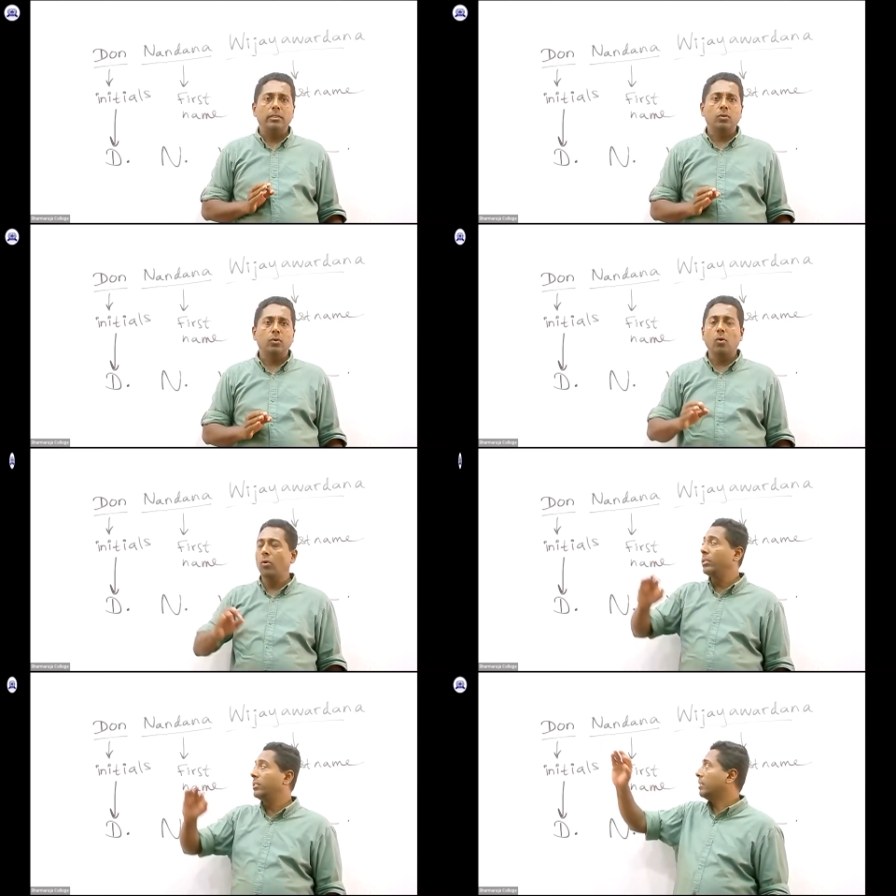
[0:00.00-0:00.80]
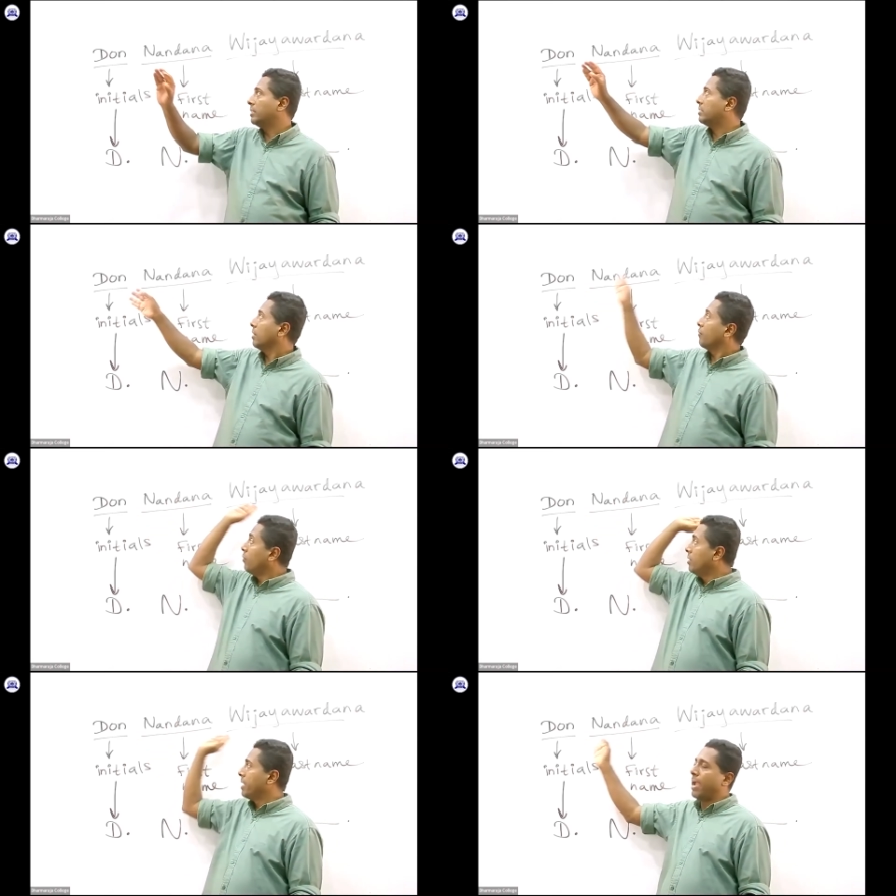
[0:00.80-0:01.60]
So this is the
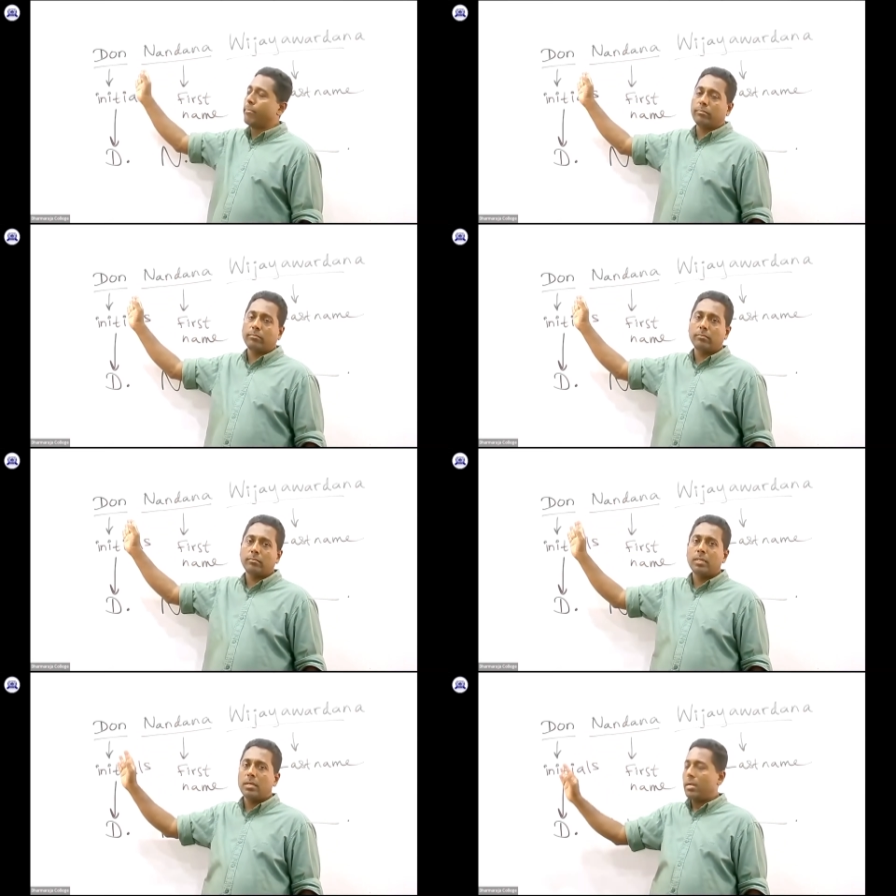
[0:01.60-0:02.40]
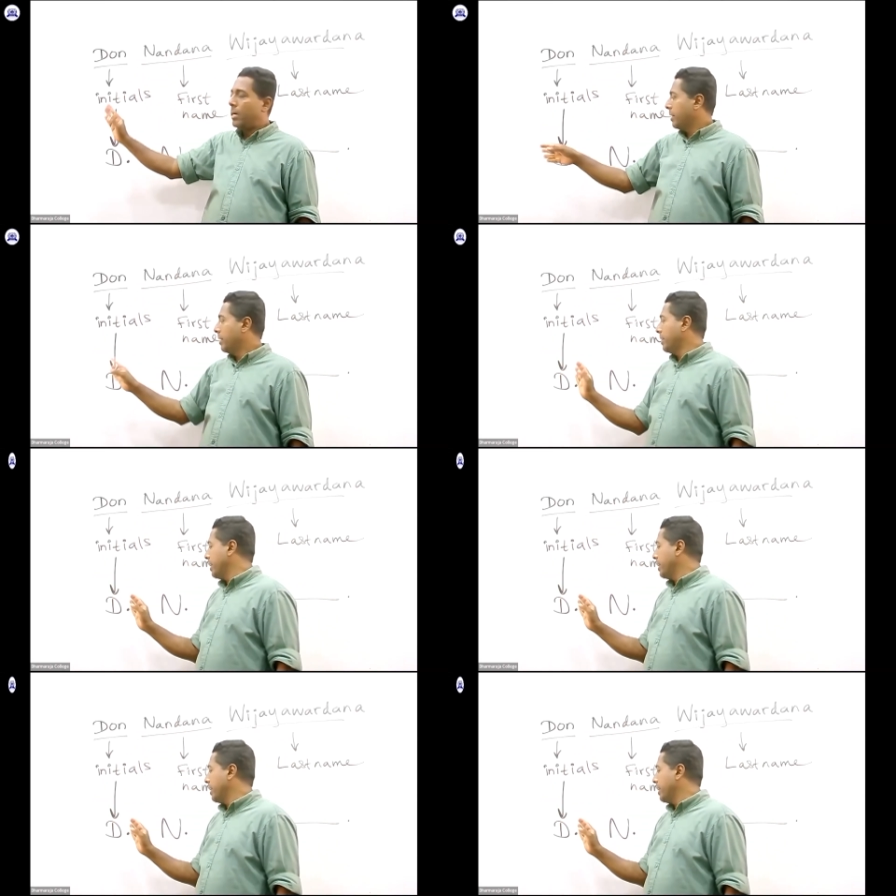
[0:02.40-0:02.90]
full name. D.